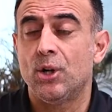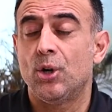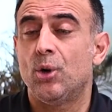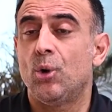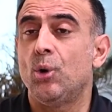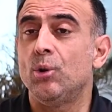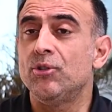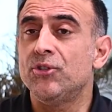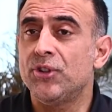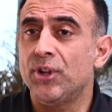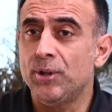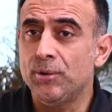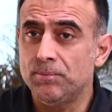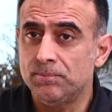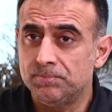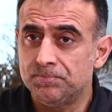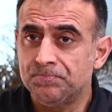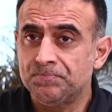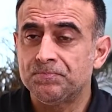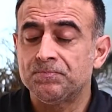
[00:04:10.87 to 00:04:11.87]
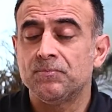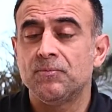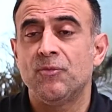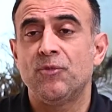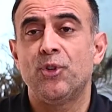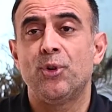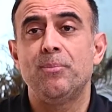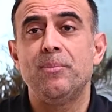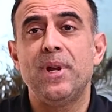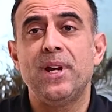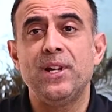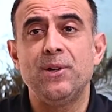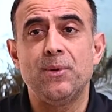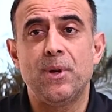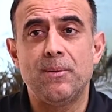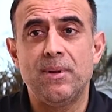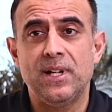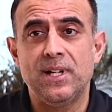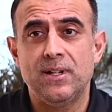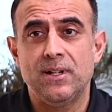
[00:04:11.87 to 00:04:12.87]
Also, for many
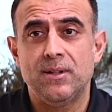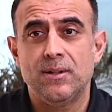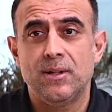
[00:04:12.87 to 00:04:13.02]
women,